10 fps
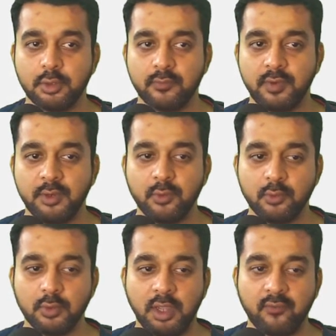when you
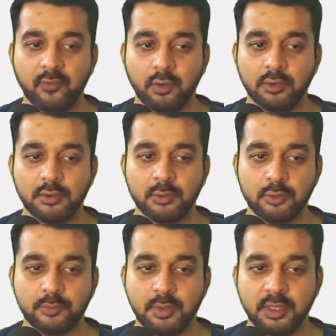have got
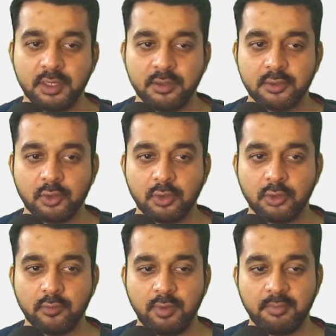Yoast plugin installed on
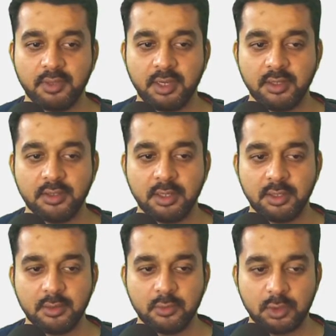your website,
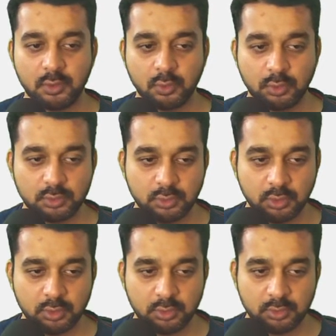then you can go into the
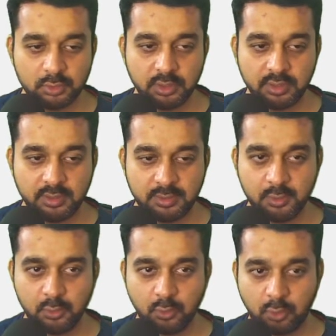
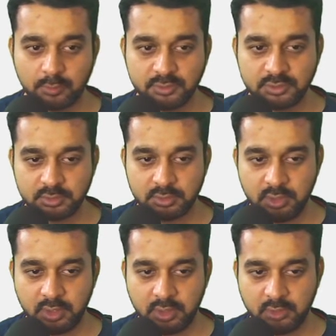SEO option
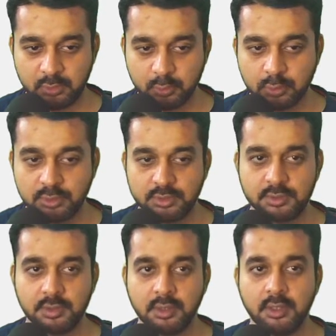and tools.
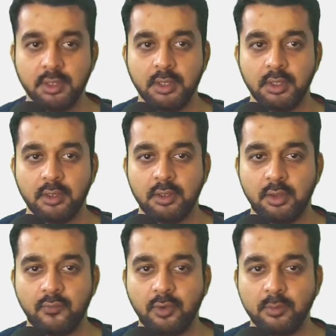Now
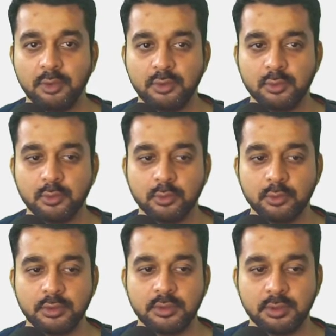from the
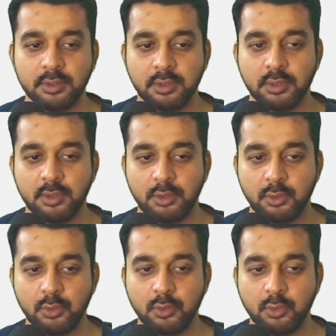tools
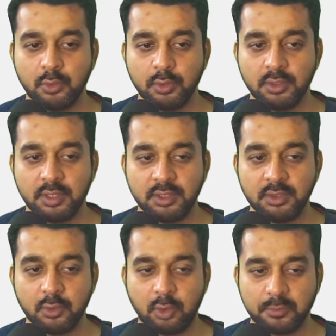you get
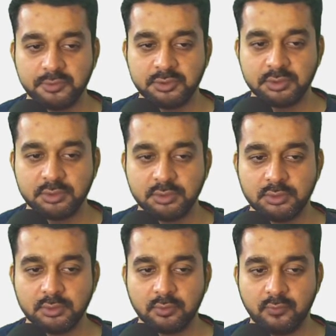an option
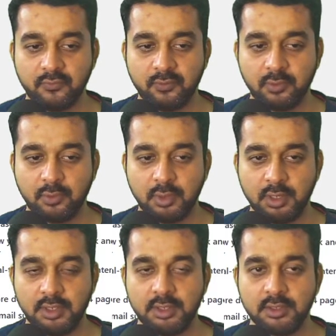for
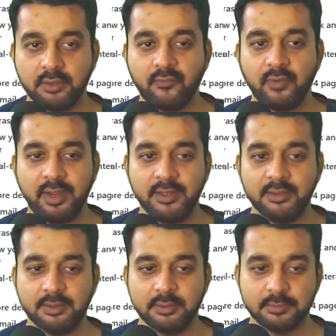editing the files.